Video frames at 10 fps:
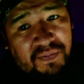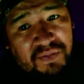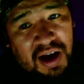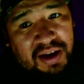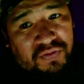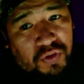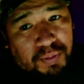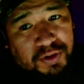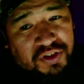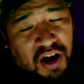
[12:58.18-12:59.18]
5
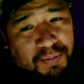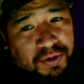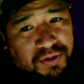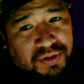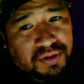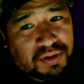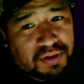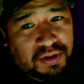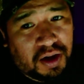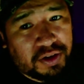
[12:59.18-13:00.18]
rubber stoppers
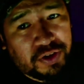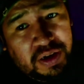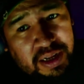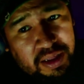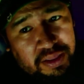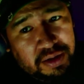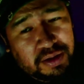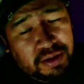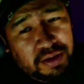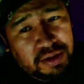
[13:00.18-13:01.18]
underneath,
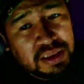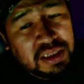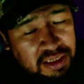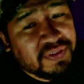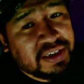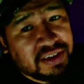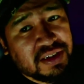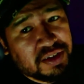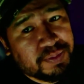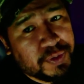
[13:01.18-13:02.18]
the device
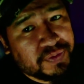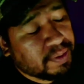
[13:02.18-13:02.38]
does move on